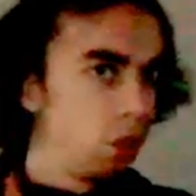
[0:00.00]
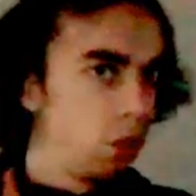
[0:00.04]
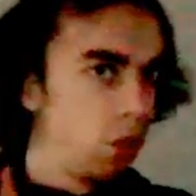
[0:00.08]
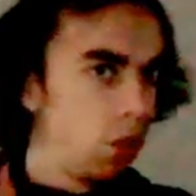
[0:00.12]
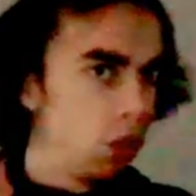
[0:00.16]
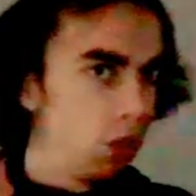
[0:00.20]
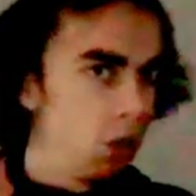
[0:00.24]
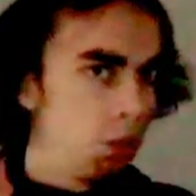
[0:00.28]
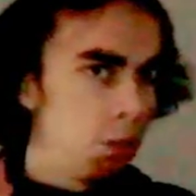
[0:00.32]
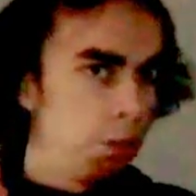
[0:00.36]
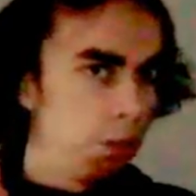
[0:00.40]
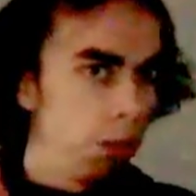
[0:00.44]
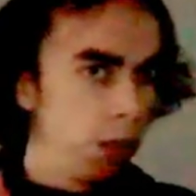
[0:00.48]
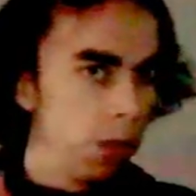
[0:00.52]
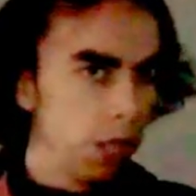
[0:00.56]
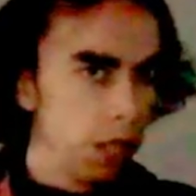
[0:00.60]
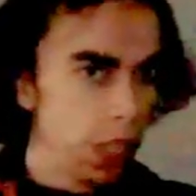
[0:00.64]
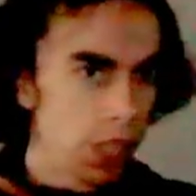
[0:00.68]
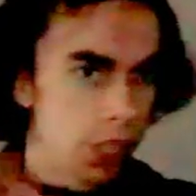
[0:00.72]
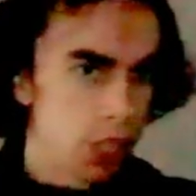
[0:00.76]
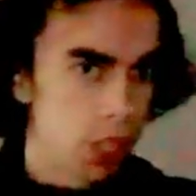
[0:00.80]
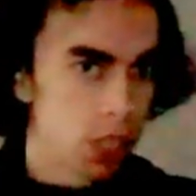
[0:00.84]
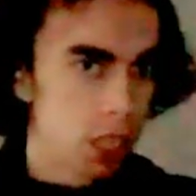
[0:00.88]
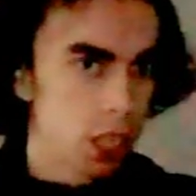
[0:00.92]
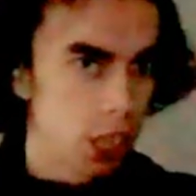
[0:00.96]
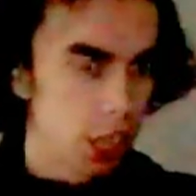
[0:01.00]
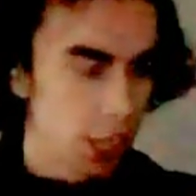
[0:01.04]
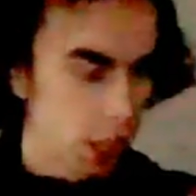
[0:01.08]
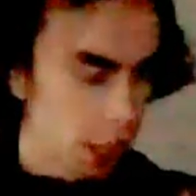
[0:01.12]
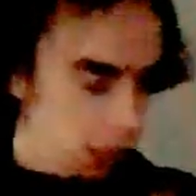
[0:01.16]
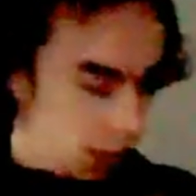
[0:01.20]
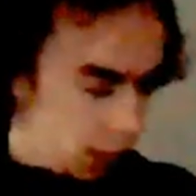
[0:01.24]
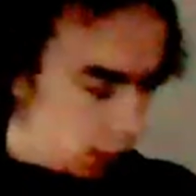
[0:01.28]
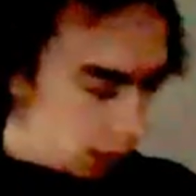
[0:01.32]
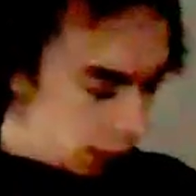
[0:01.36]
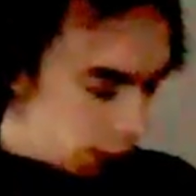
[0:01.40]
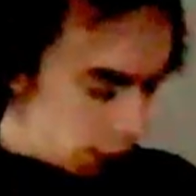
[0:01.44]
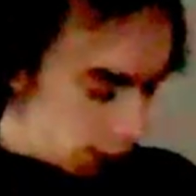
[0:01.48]
Don't please
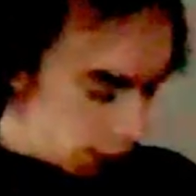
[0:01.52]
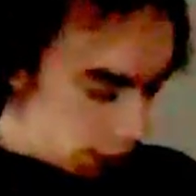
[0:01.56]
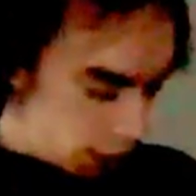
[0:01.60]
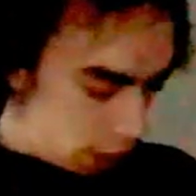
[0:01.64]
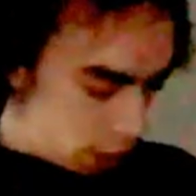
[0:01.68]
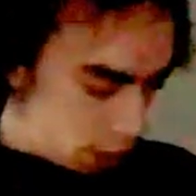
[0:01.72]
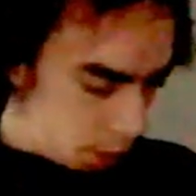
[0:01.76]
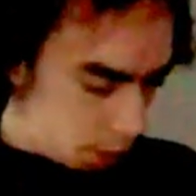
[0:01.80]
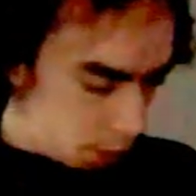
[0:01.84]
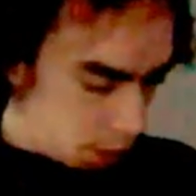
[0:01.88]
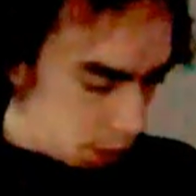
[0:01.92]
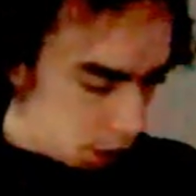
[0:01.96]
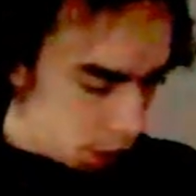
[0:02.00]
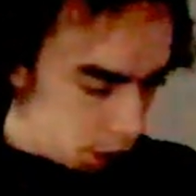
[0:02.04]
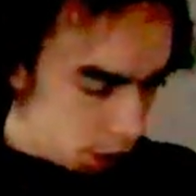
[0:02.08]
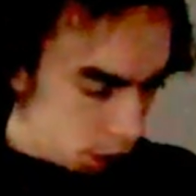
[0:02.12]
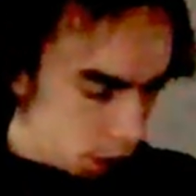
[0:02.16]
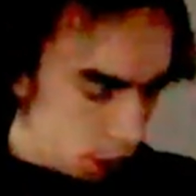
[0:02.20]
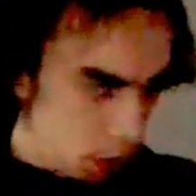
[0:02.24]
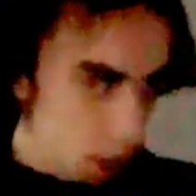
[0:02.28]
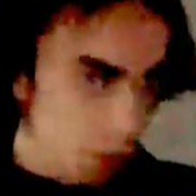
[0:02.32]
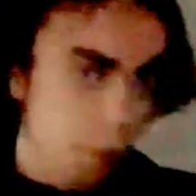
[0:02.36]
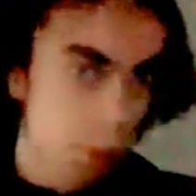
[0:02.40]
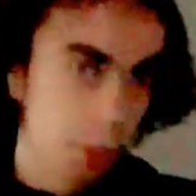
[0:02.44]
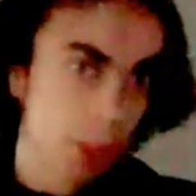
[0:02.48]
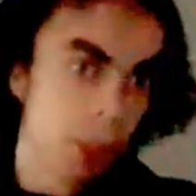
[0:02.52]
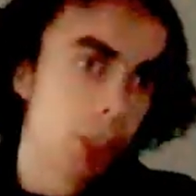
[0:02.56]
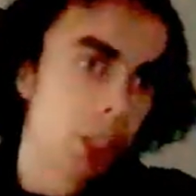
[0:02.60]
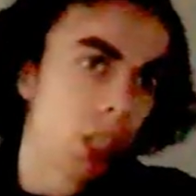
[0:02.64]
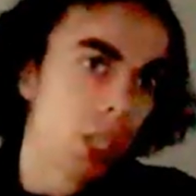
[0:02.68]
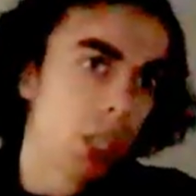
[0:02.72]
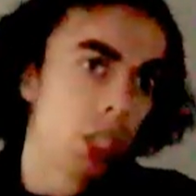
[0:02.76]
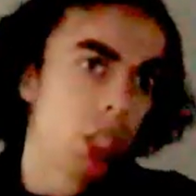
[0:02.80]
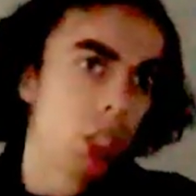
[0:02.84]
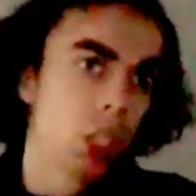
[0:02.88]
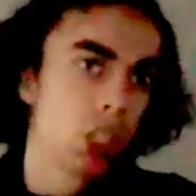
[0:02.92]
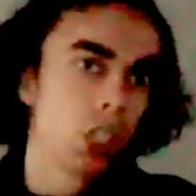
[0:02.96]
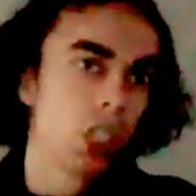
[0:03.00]
anybody
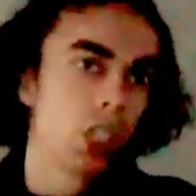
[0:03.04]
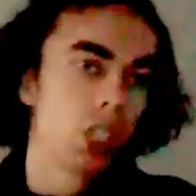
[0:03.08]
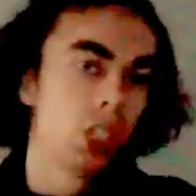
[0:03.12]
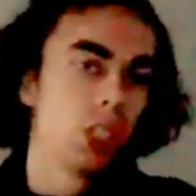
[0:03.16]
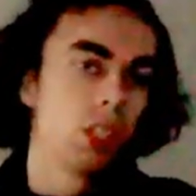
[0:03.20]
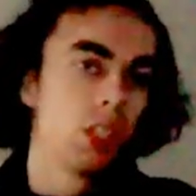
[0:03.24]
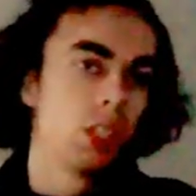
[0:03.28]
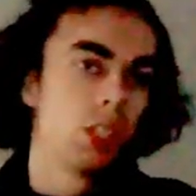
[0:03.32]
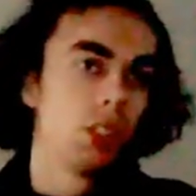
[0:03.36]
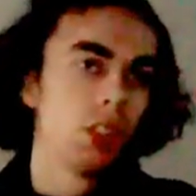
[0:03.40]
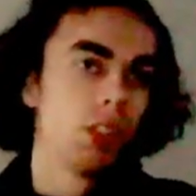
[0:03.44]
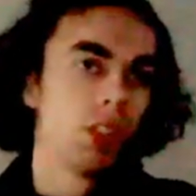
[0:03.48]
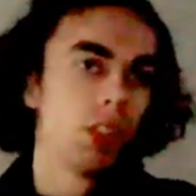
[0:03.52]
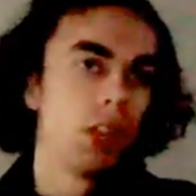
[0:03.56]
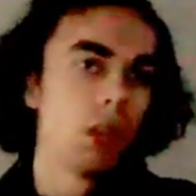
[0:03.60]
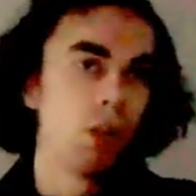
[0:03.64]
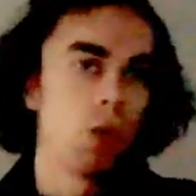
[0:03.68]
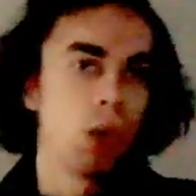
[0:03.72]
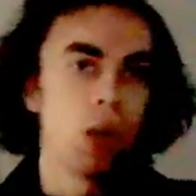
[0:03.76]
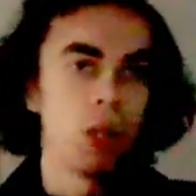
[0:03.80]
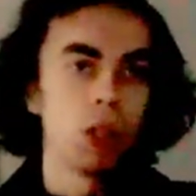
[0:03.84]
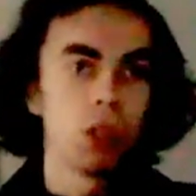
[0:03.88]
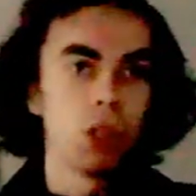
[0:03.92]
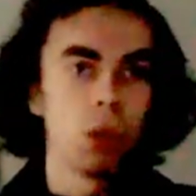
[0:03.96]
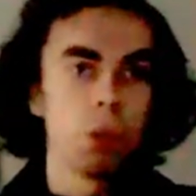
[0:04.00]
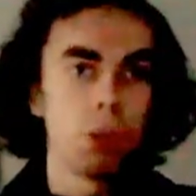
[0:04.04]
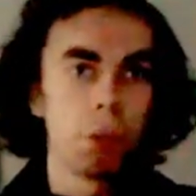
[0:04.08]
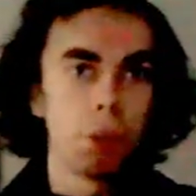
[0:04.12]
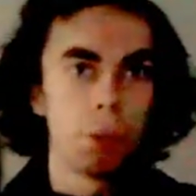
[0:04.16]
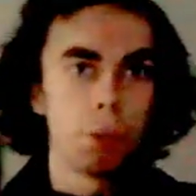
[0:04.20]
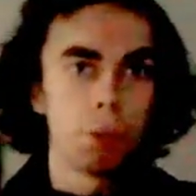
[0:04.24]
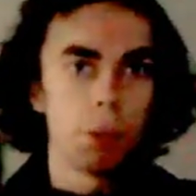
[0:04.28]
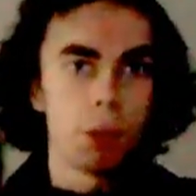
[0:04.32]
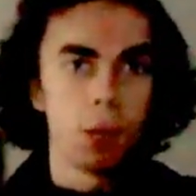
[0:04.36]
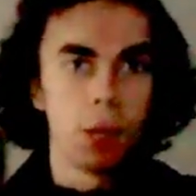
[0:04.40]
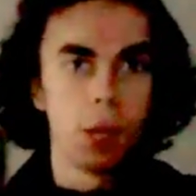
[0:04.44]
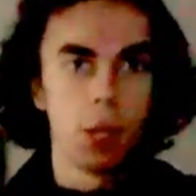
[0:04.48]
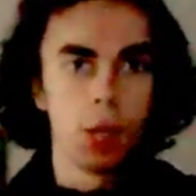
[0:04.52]
because they want to be
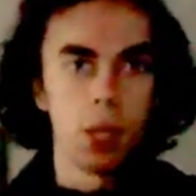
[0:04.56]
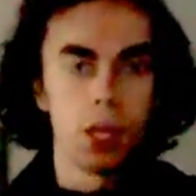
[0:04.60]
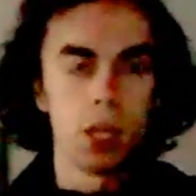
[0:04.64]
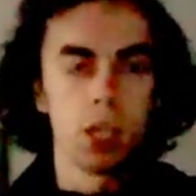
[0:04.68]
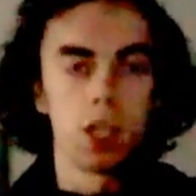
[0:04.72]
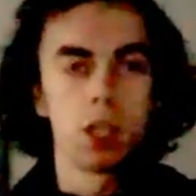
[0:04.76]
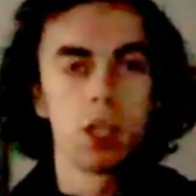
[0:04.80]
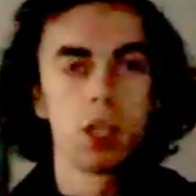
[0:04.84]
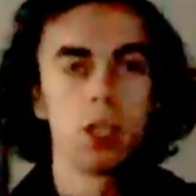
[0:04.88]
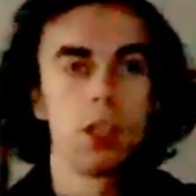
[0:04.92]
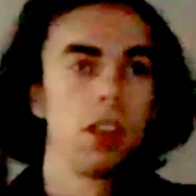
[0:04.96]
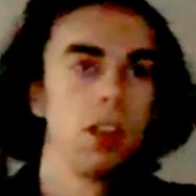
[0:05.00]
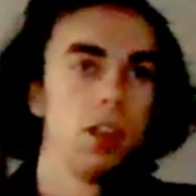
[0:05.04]
praised.